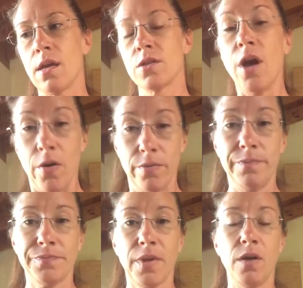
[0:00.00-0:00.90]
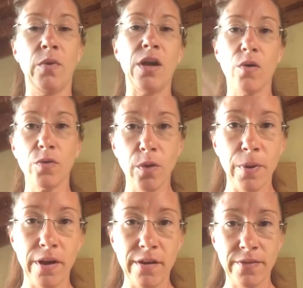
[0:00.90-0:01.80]
So we go through a
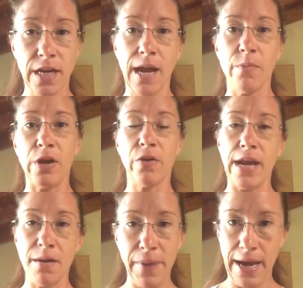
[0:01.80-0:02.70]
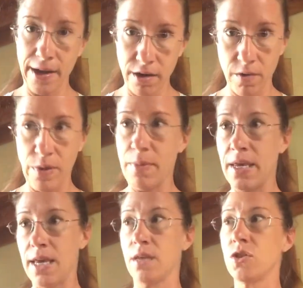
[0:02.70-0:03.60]
period of time, we create a pattern, we
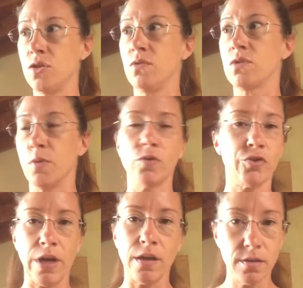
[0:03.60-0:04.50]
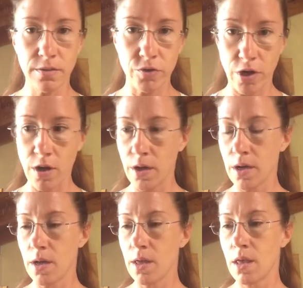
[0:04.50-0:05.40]
begin to smoke, drink, drug
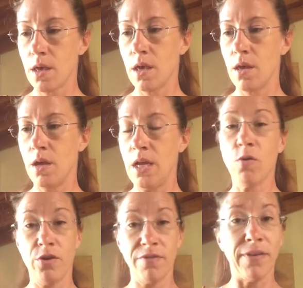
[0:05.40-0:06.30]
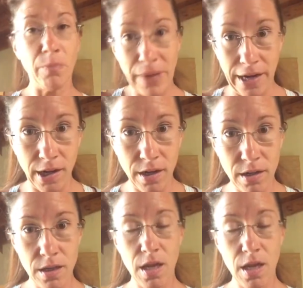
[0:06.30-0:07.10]
in order to feel better.